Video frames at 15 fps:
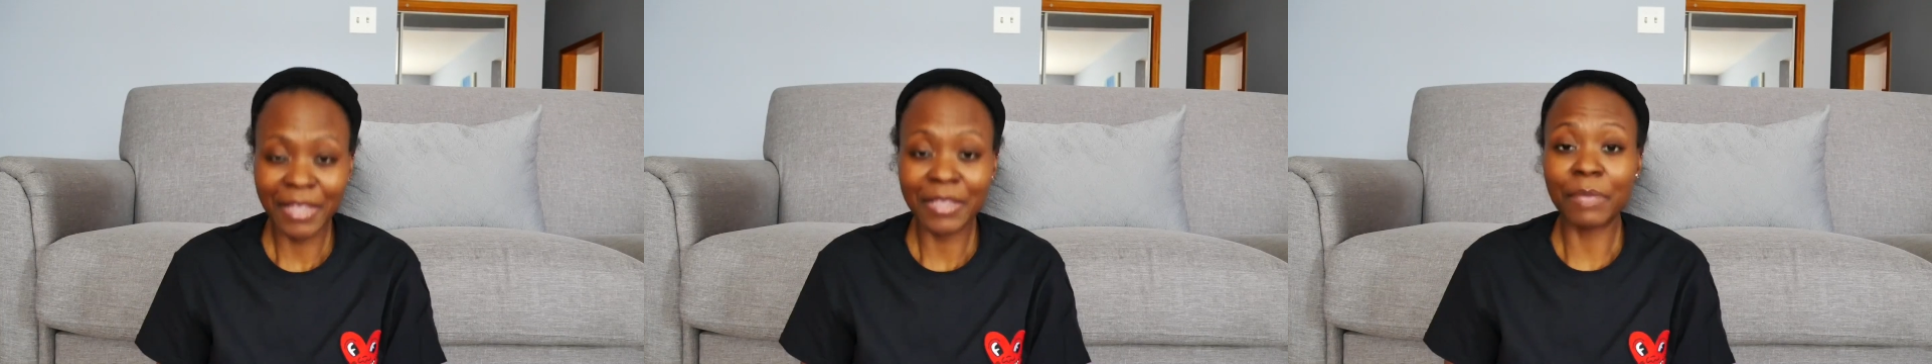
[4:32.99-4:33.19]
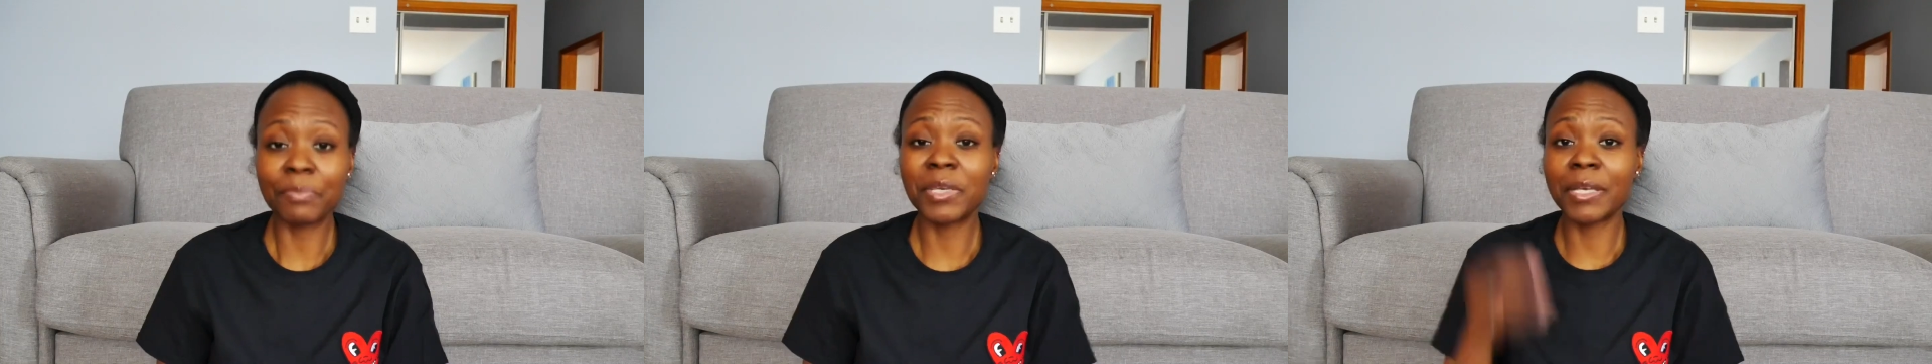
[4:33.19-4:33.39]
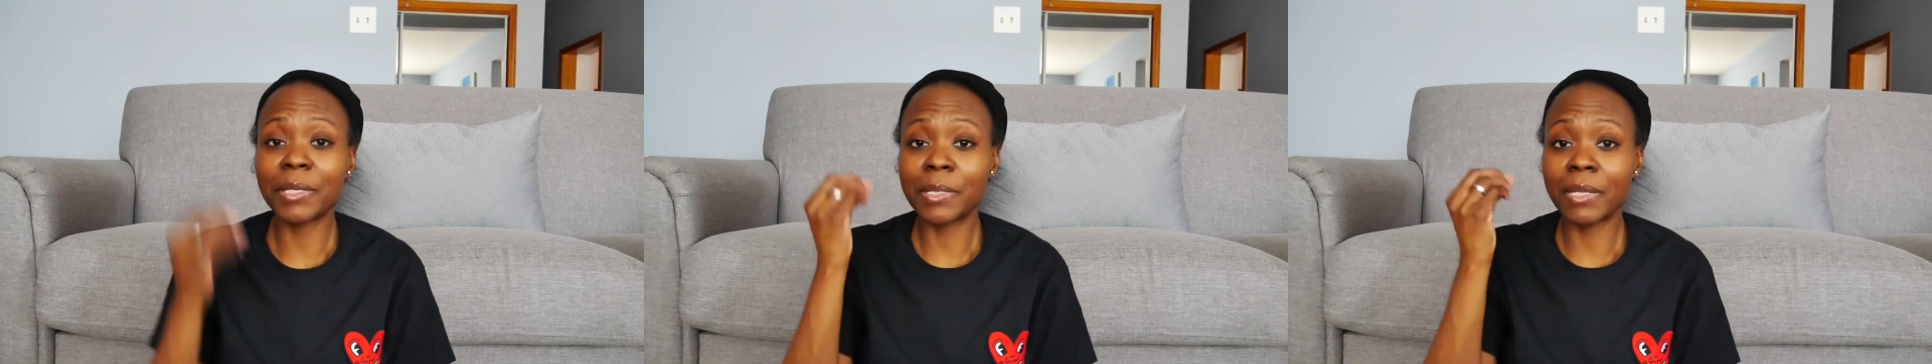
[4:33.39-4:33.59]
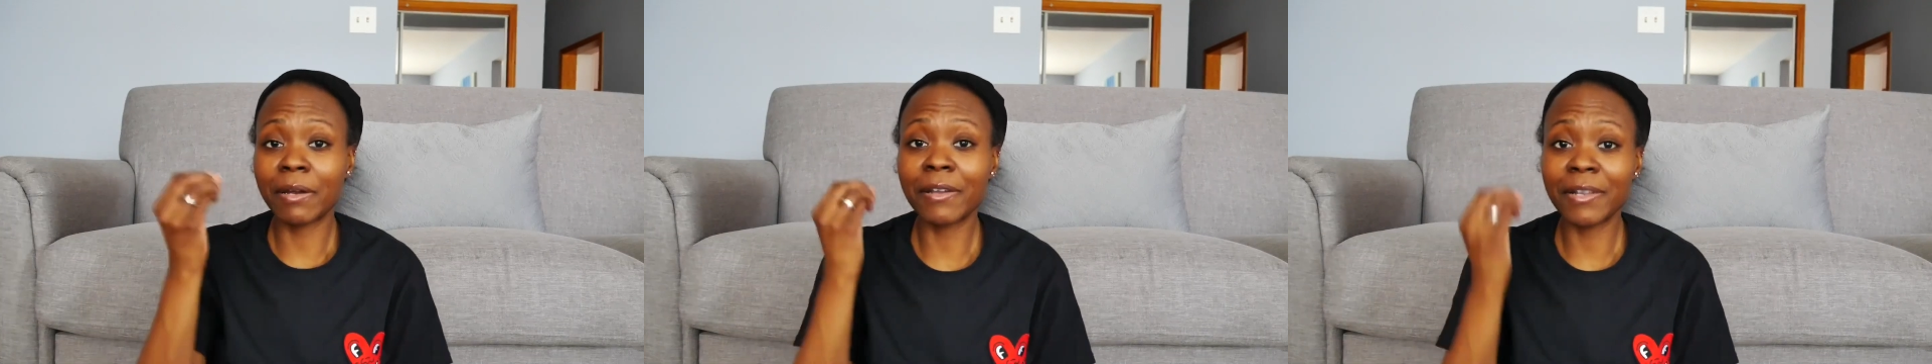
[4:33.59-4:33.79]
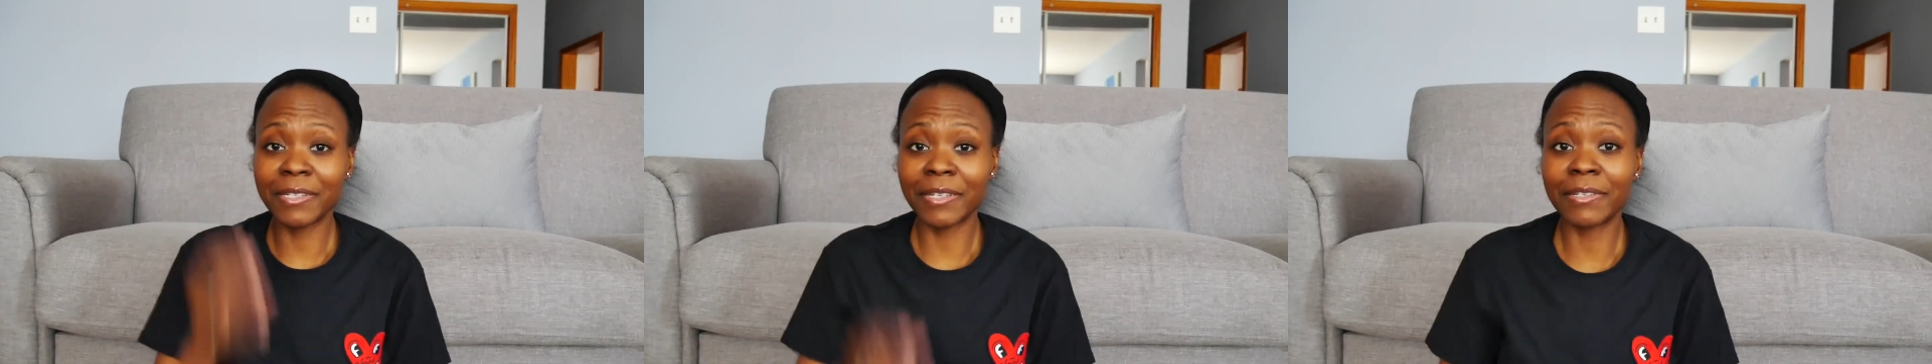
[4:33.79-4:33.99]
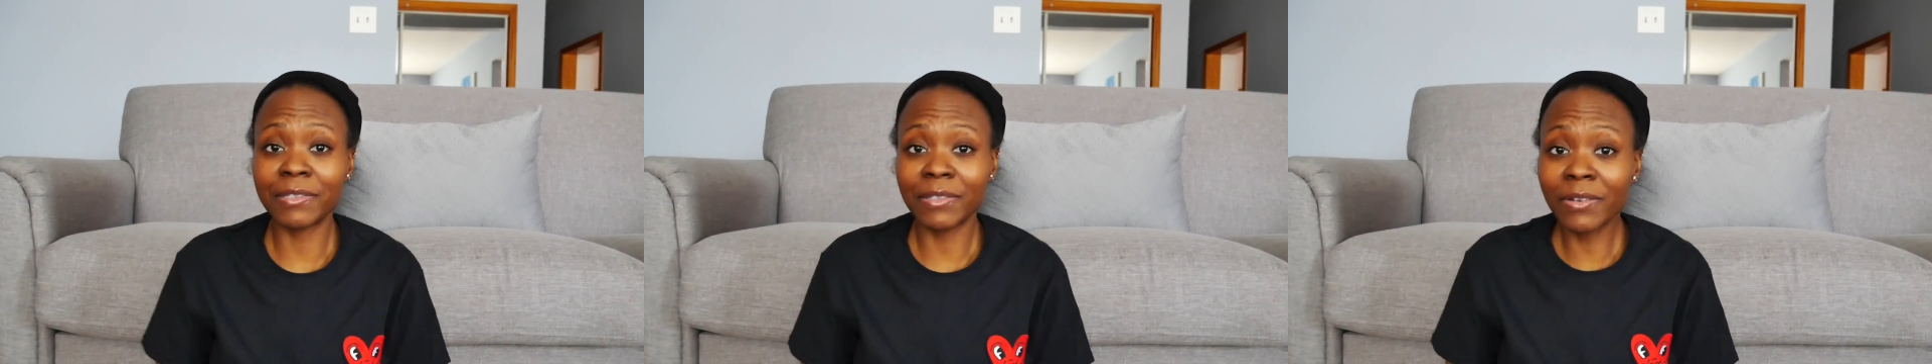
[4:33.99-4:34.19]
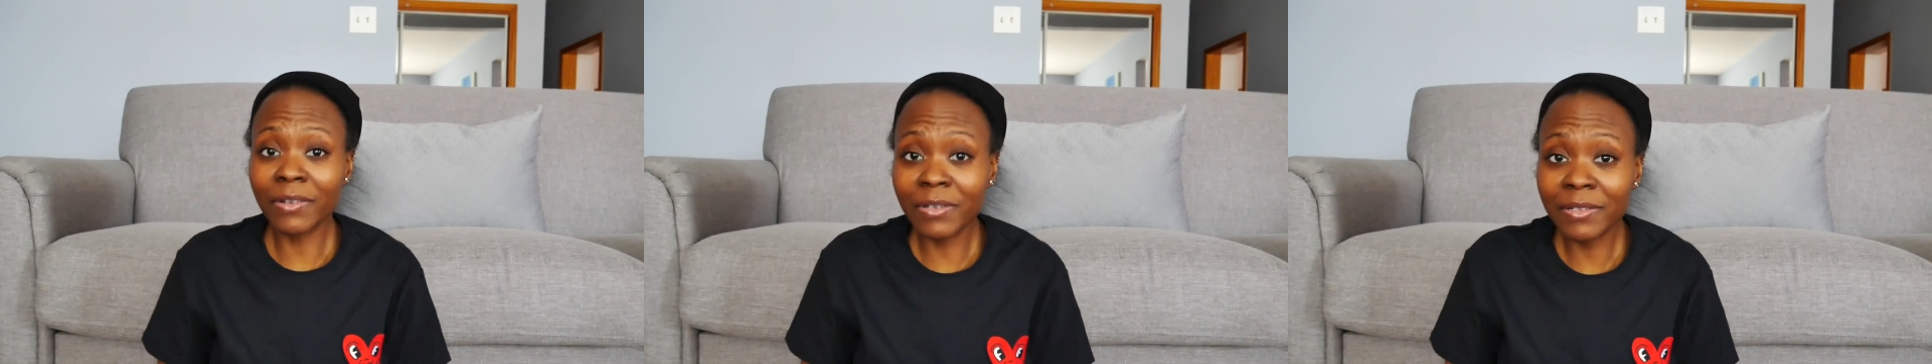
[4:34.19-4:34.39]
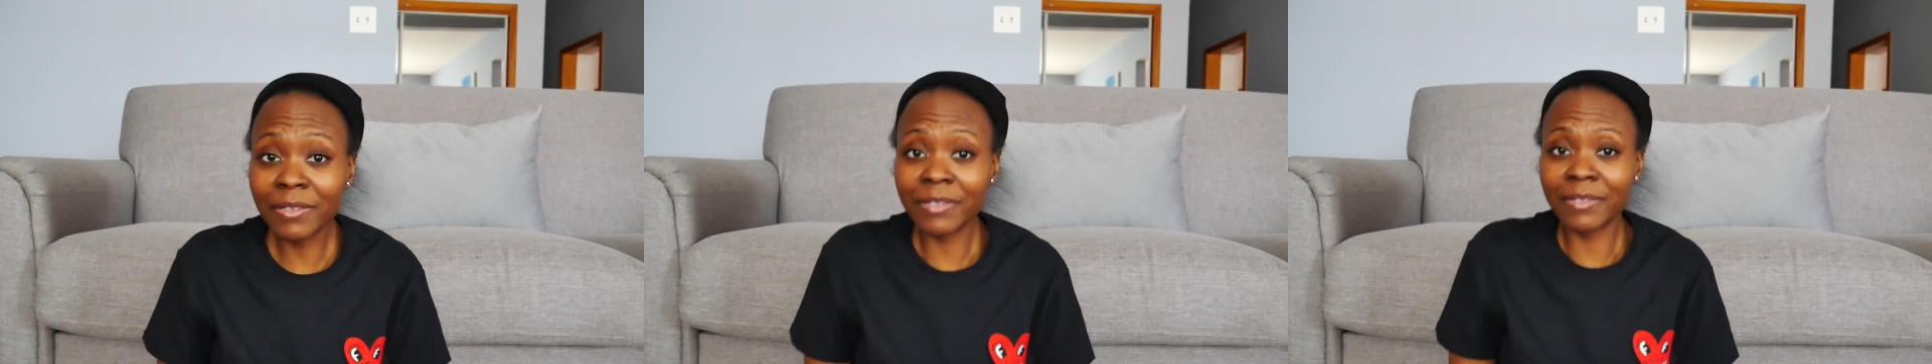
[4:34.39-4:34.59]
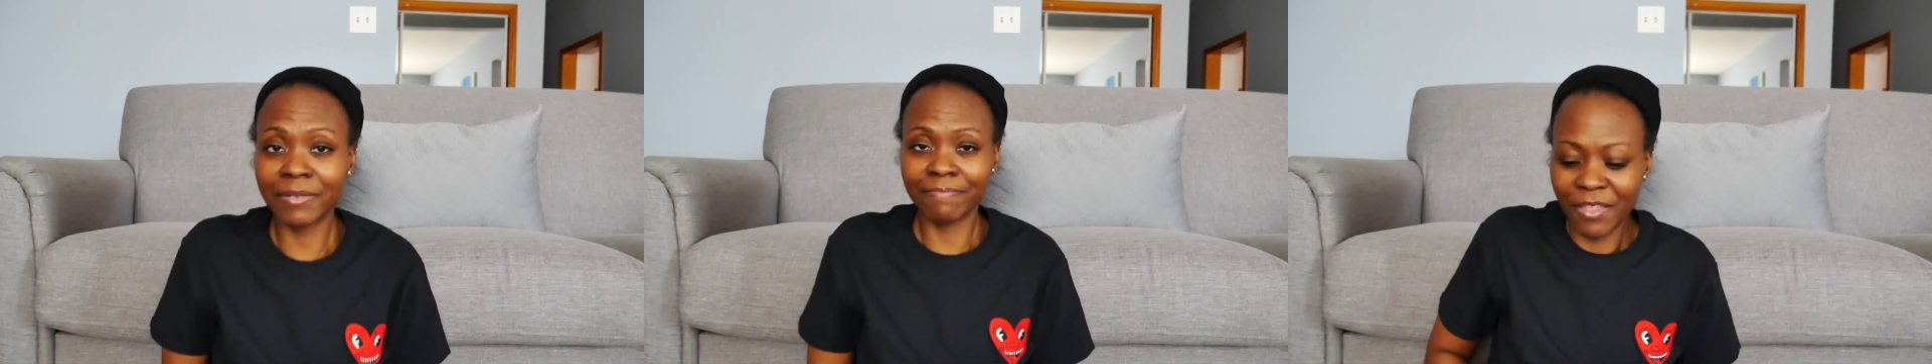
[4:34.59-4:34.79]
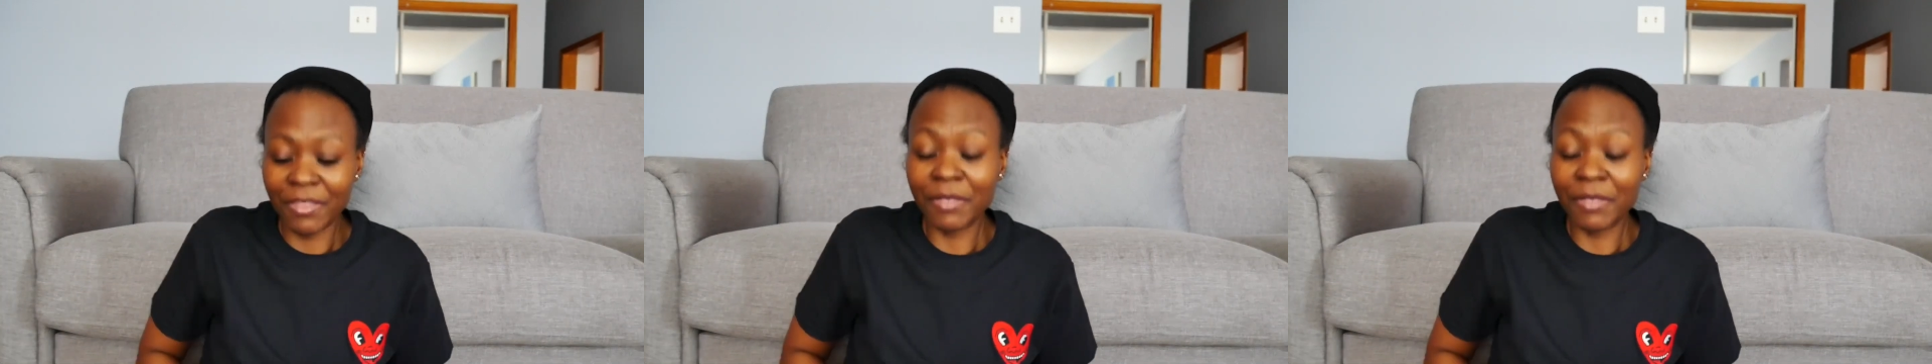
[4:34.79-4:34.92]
the pièce de résistance